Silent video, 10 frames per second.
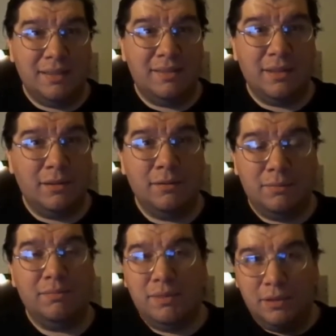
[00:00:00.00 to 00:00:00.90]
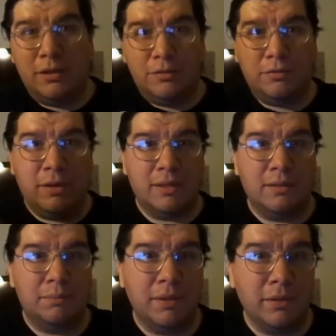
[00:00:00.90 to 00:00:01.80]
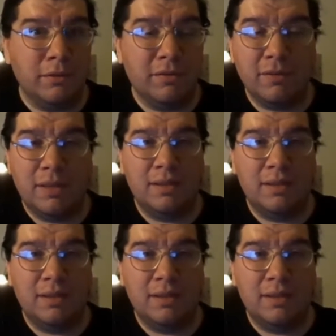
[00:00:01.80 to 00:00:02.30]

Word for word: until the ghost dragon appears,